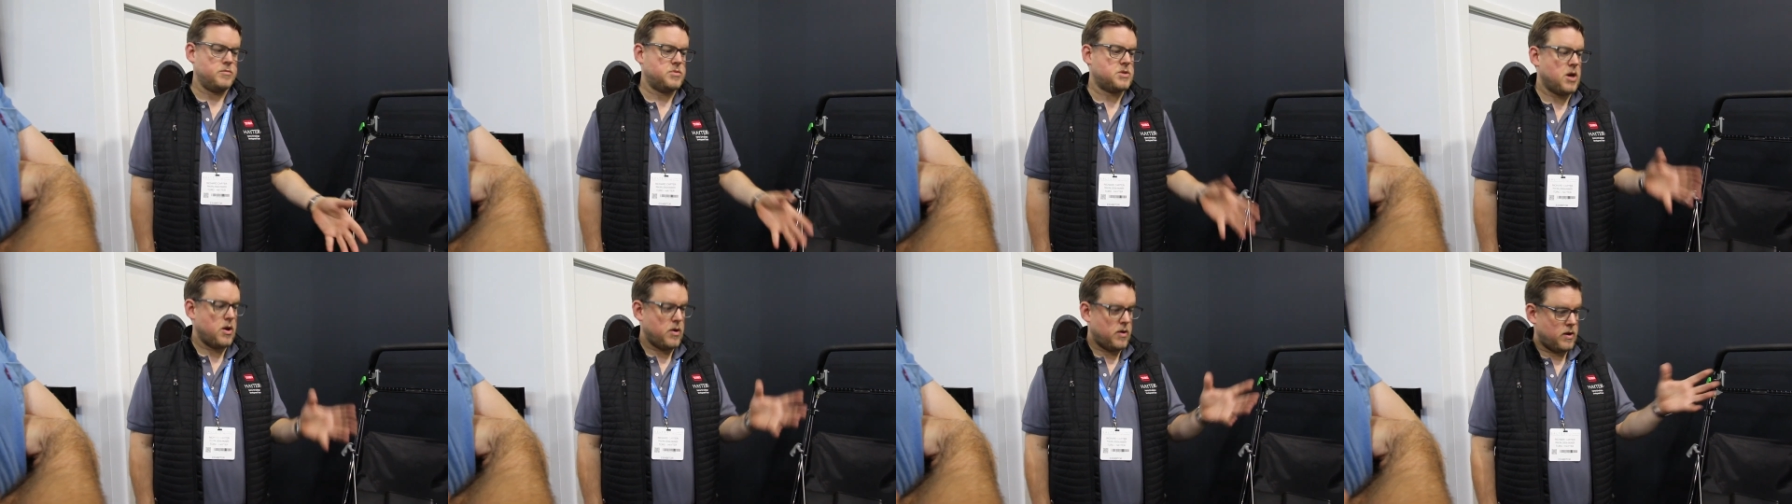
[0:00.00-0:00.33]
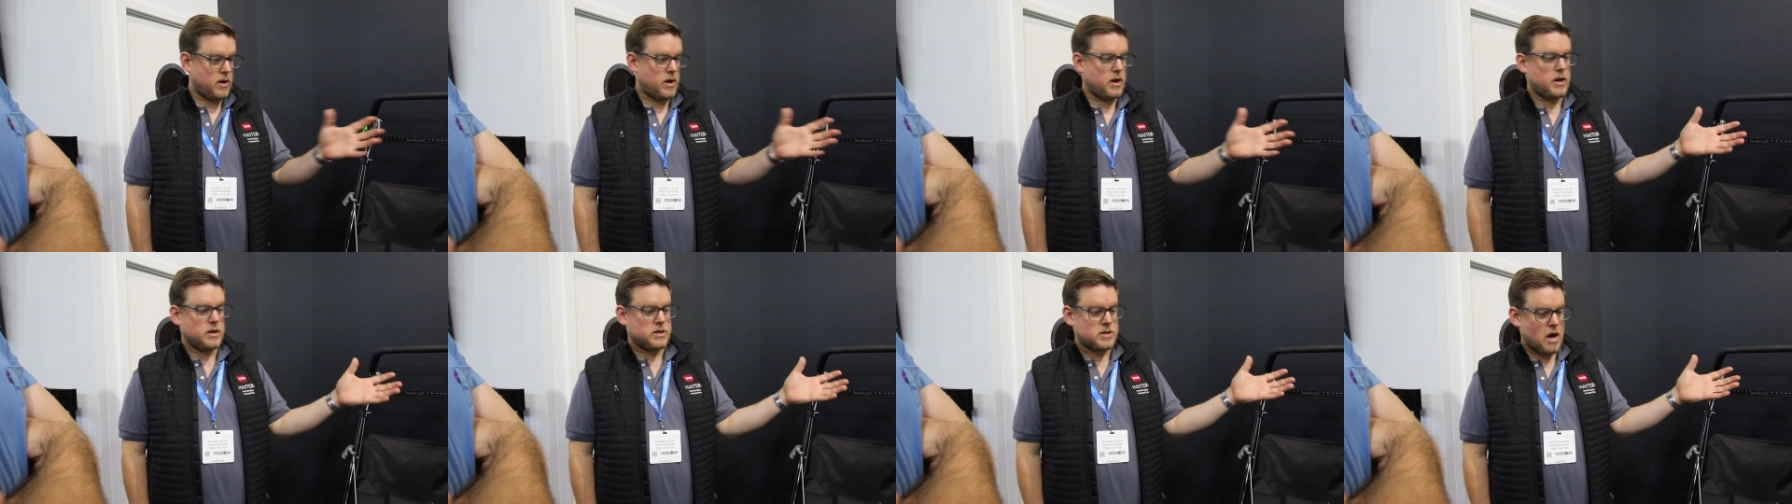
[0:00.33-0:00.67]
So
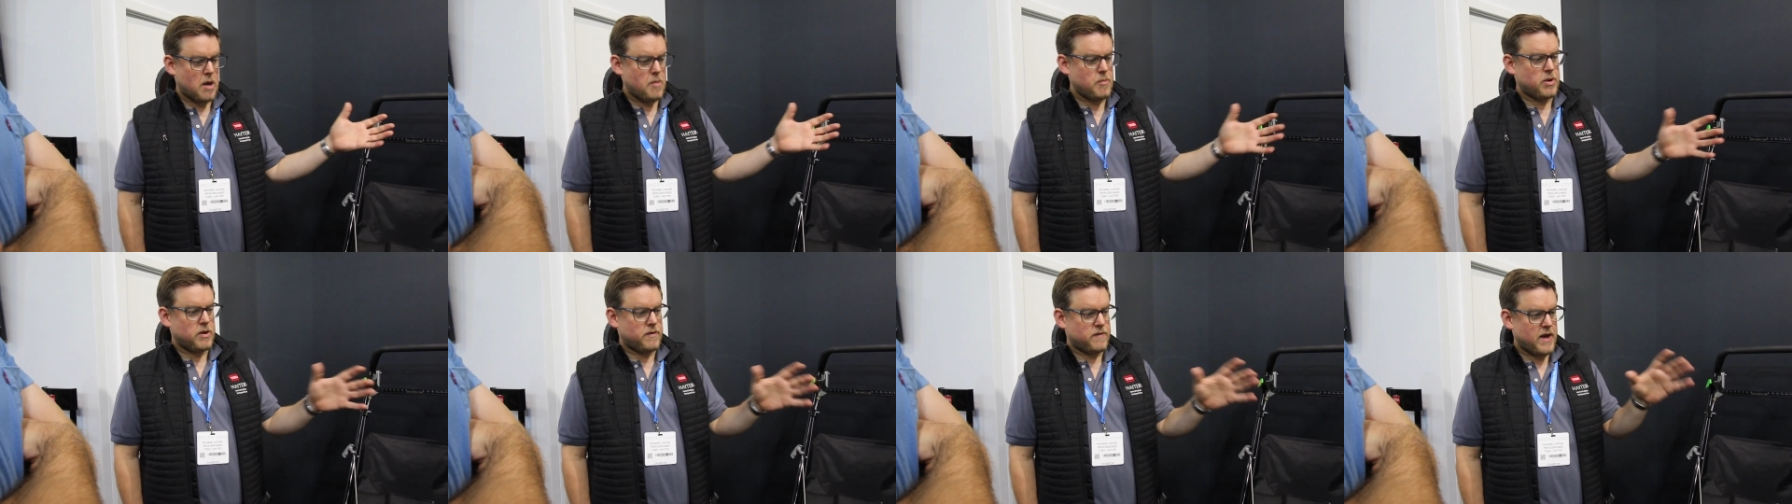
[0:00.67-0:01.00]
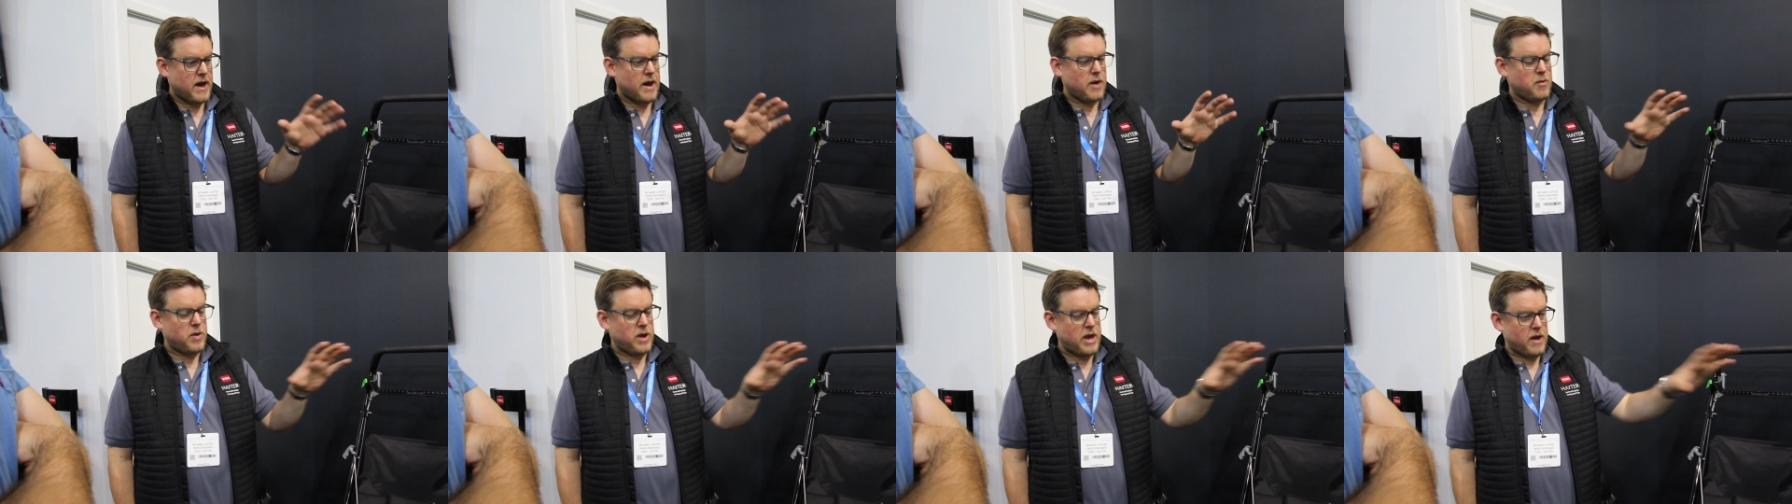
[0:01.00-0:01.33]
an example of
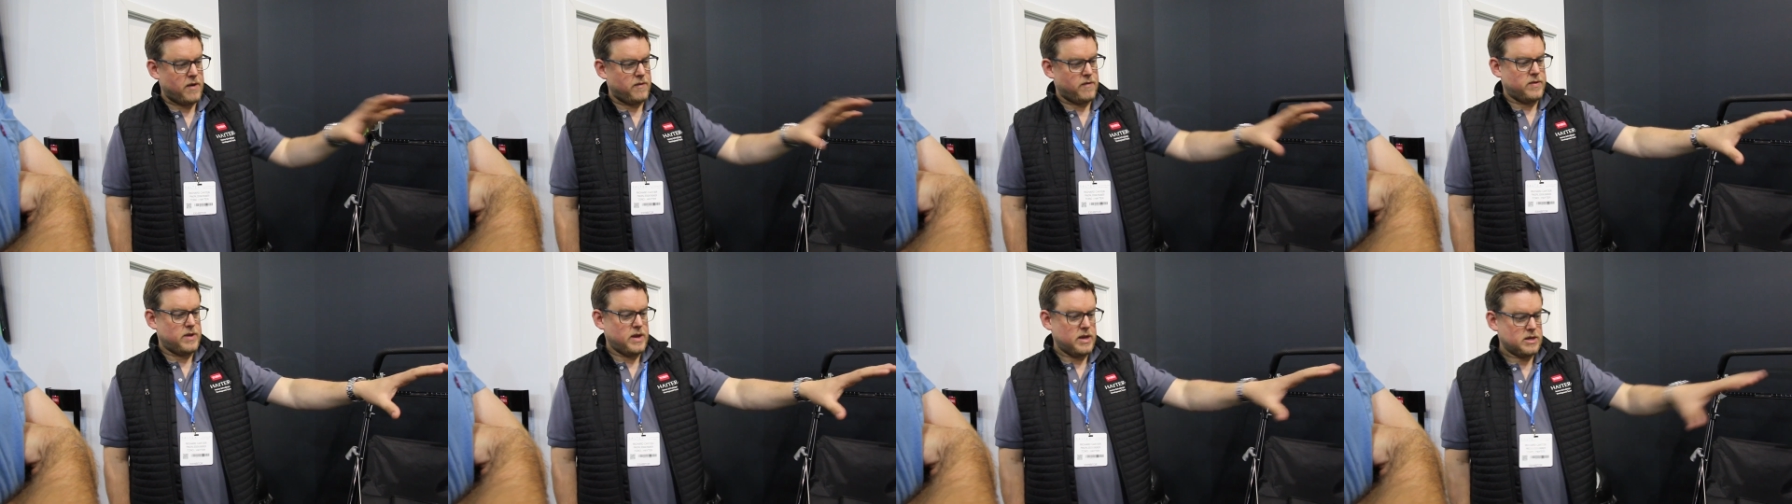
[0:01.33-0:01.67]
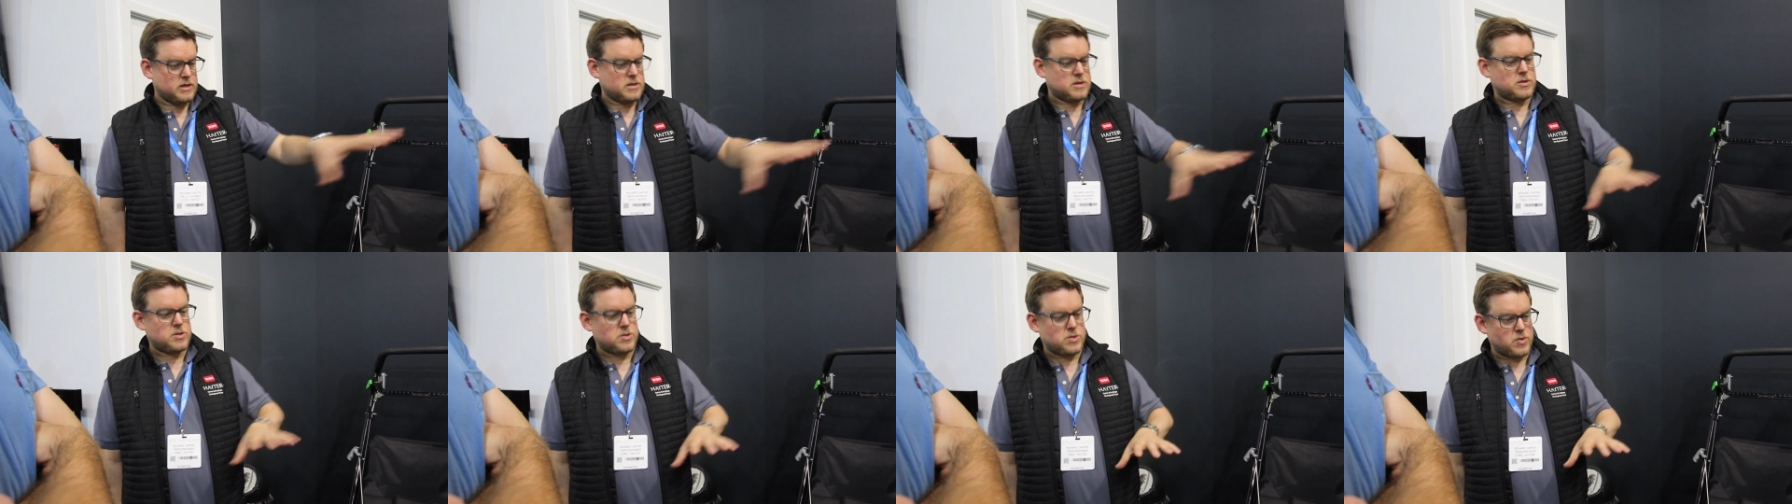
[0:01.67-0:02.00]
that, we have
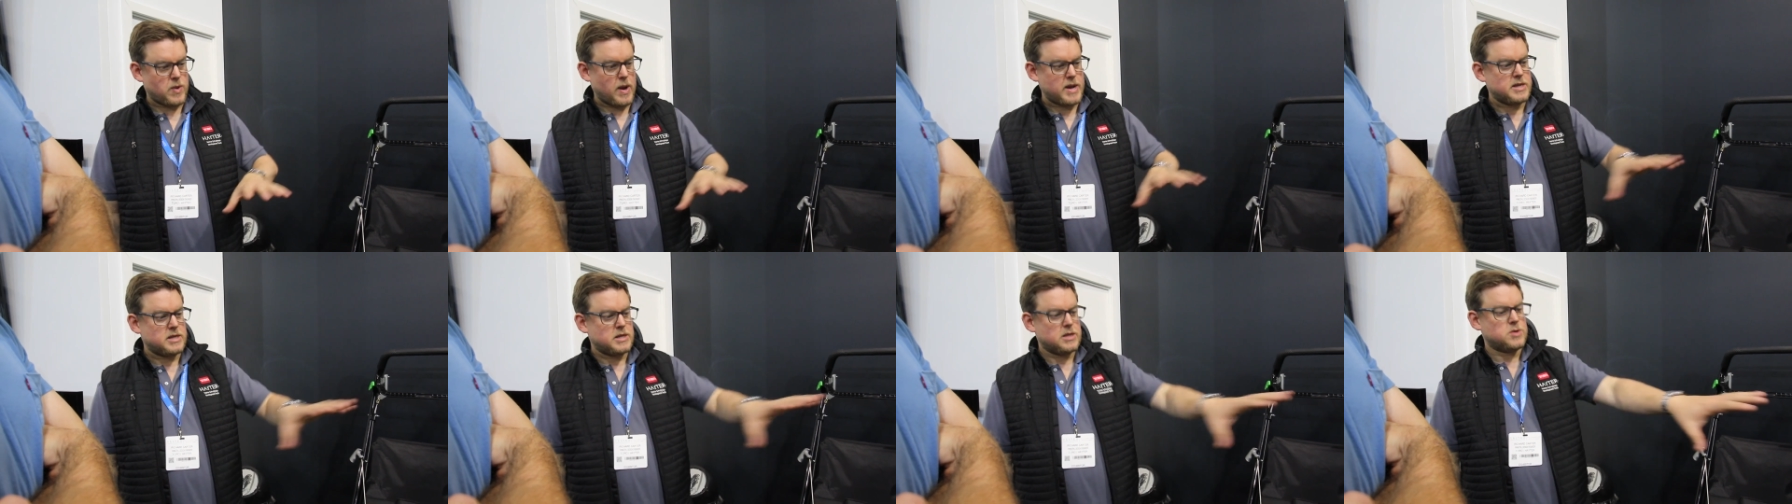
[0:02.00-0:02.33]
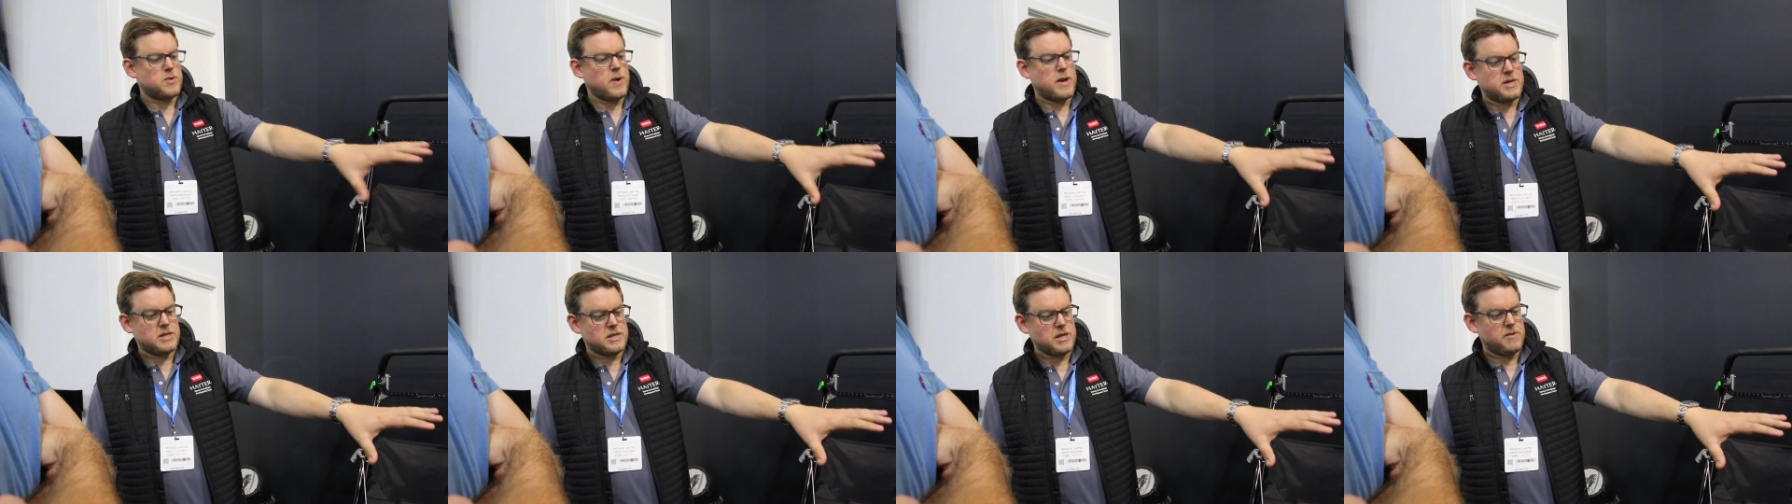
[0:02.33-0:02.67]
these
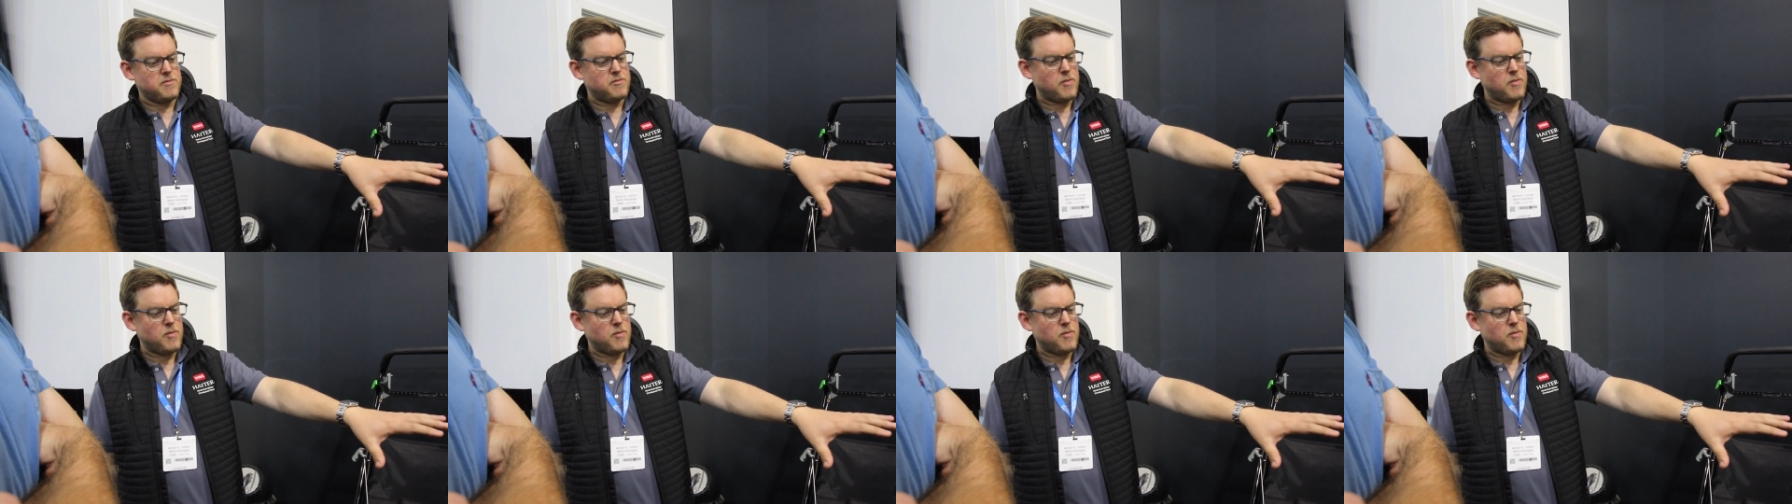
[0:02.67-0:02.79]
2020